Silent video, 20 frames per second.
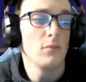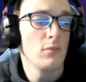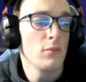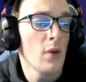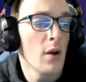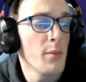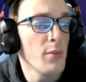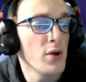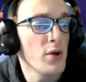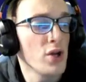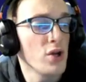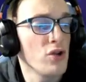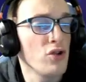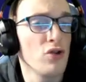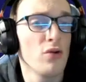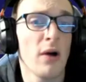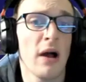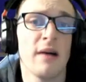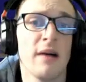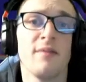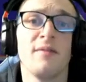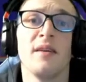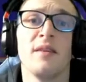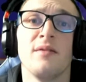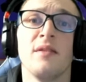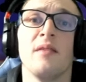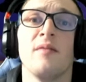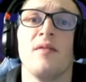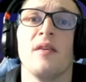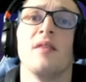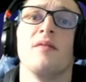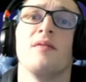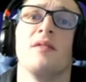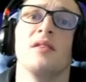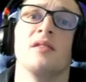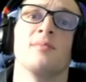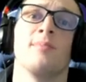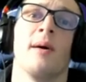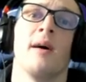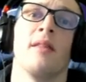Remember, you do have 50
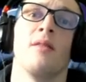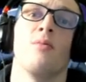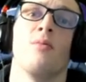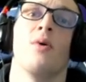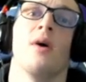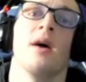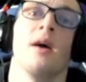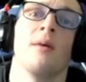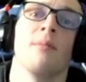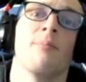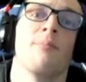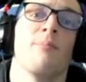50s, by the way.